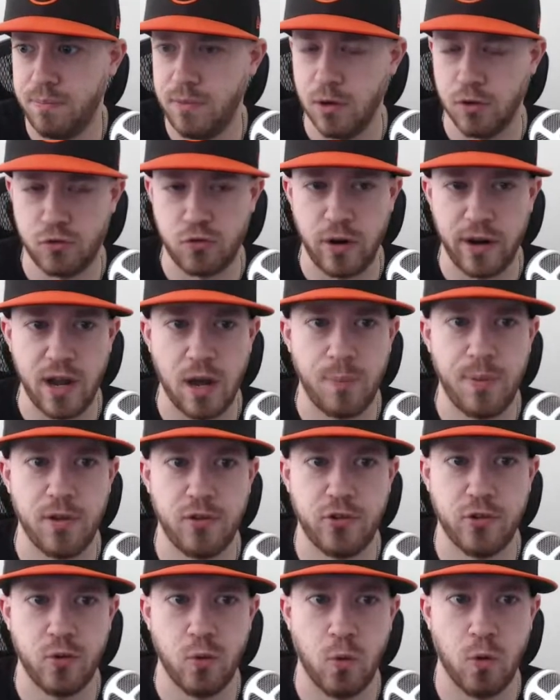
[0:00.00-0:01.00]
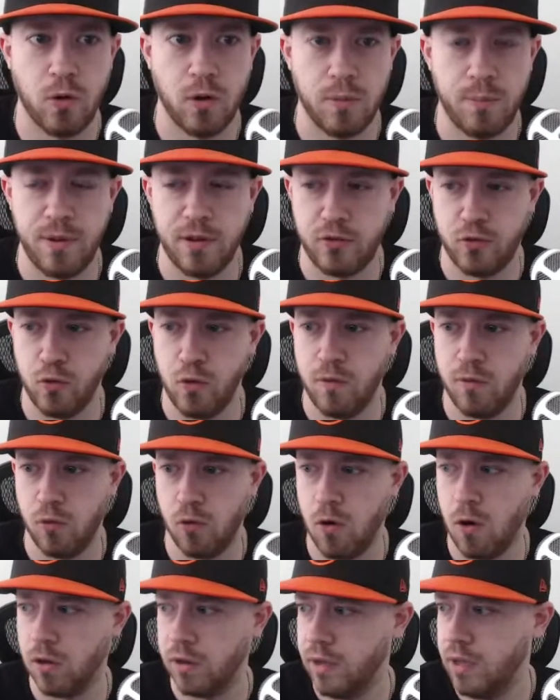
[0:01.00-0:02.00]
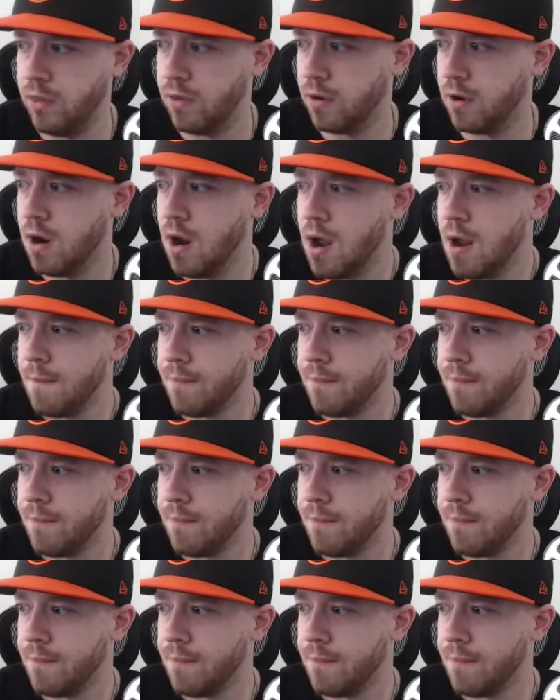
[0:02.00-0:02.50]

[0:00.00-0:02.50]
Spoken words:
strikeout pitcher or pitcher overall either.